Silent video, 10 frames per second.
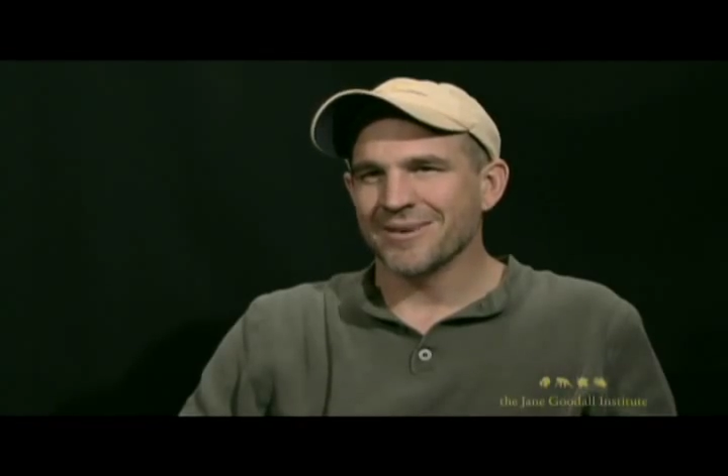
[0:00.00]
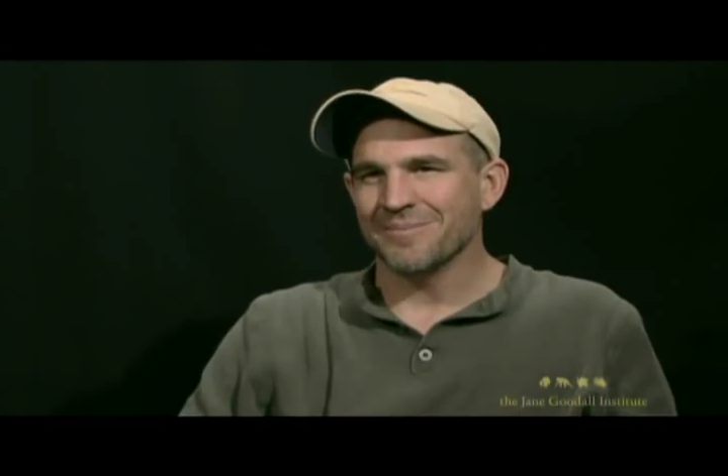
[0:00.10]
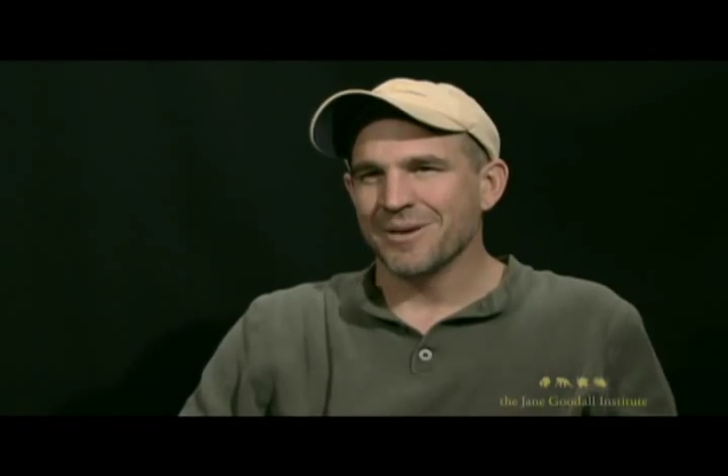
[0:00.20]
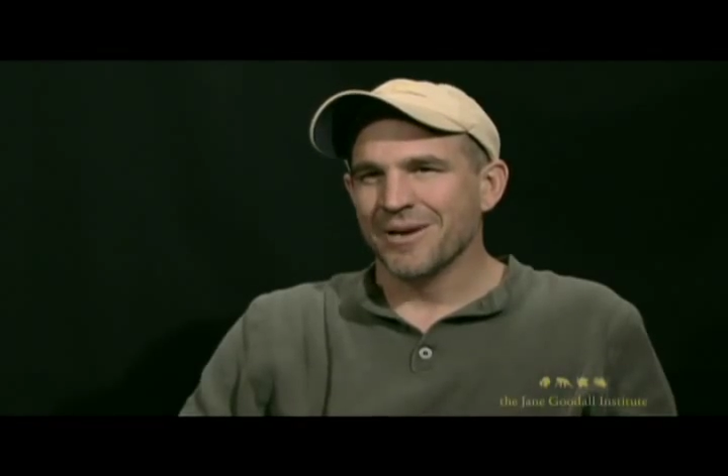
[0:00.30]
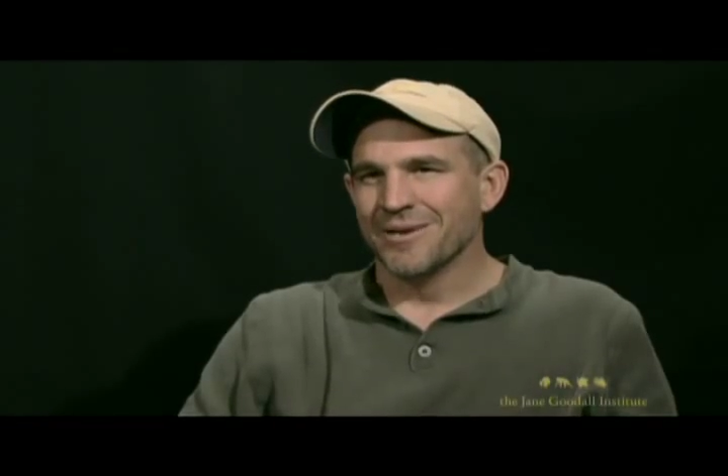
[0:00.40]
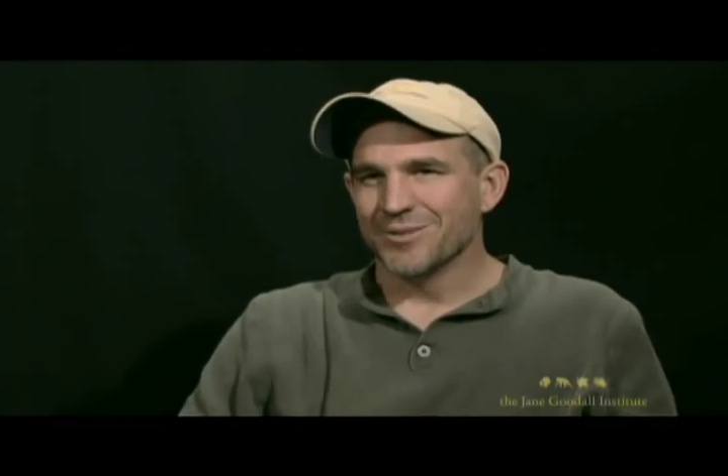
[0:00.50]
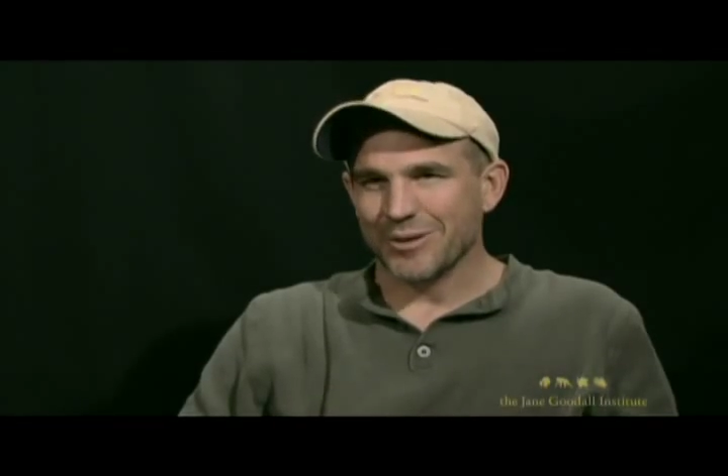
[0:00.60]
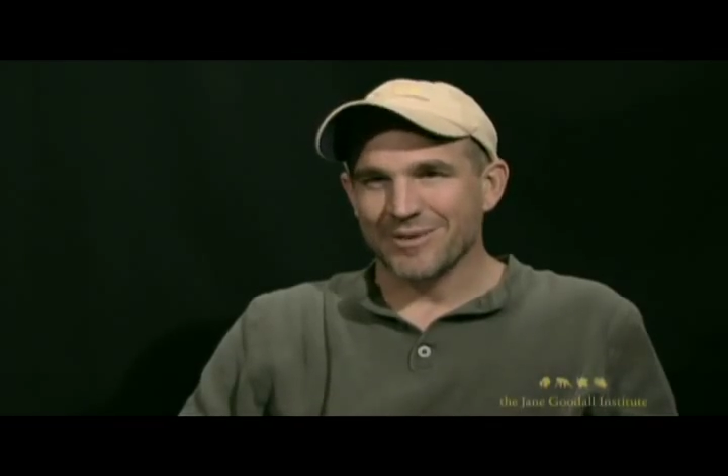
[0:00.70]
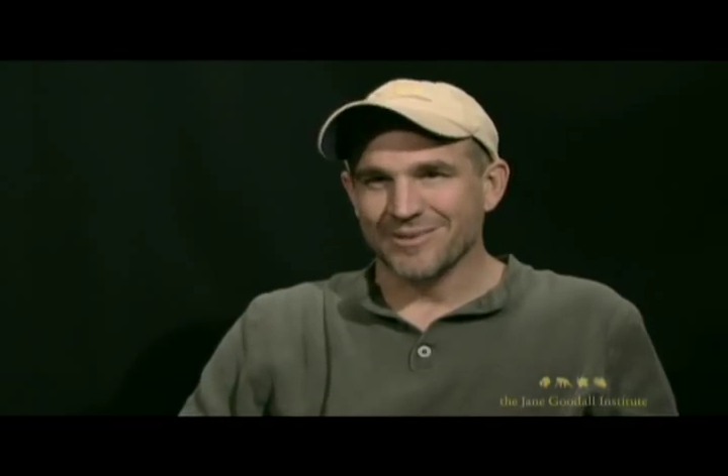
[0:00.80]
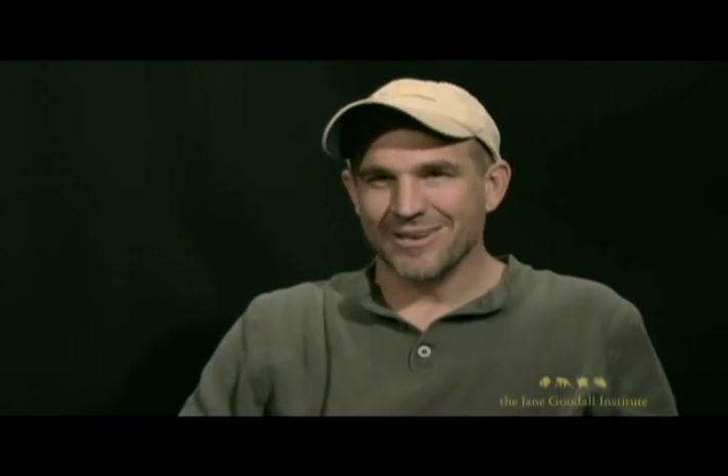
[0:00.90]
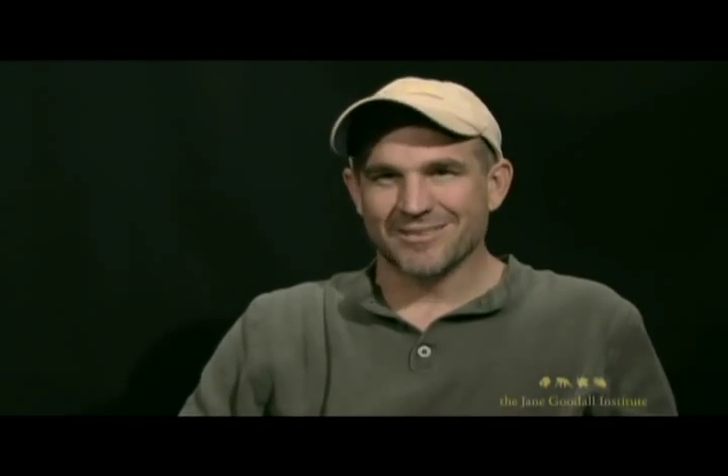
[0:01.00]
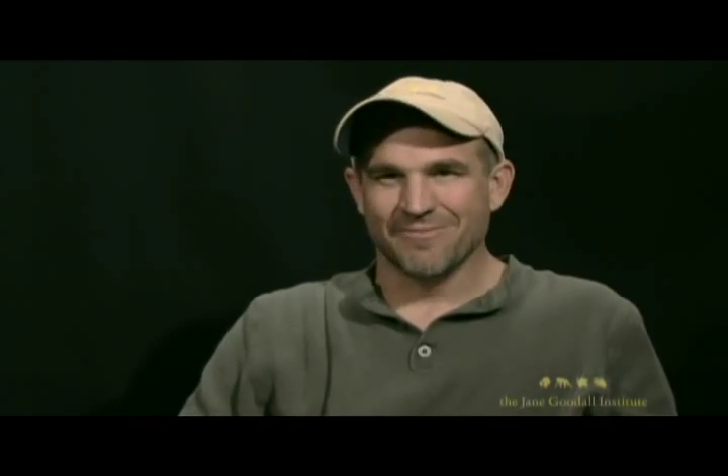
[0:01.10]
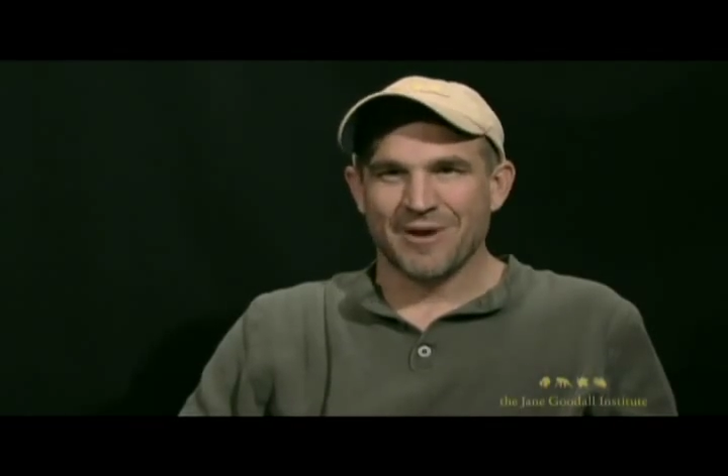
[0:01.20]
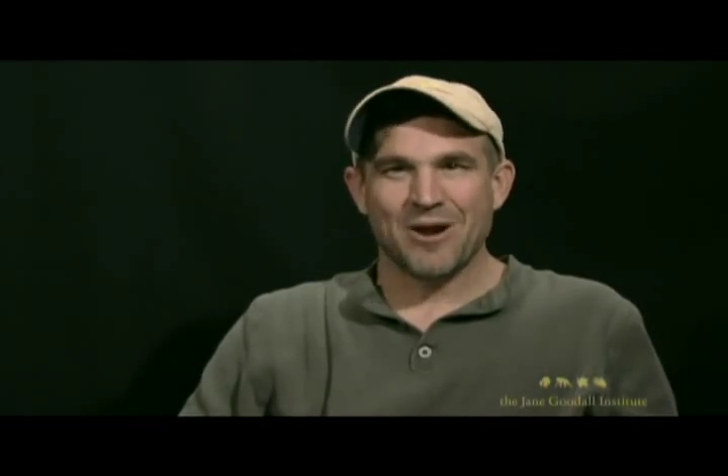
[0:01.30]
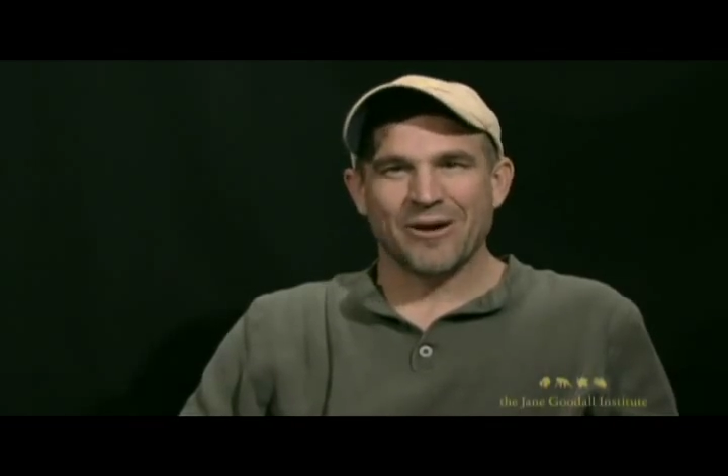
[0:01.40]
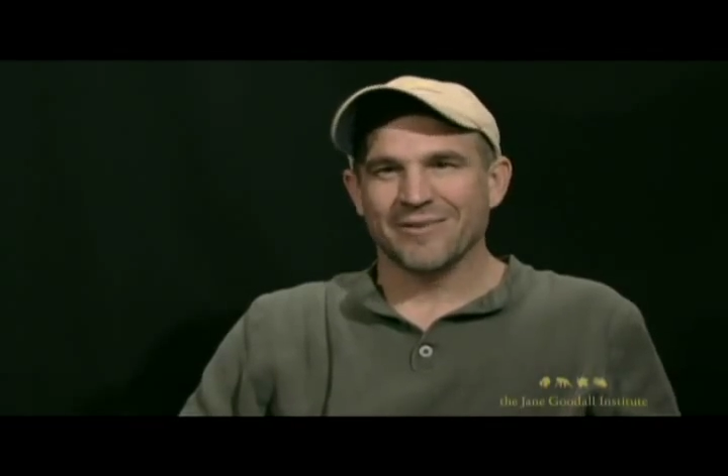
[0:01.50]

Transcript: um, so it can, it's very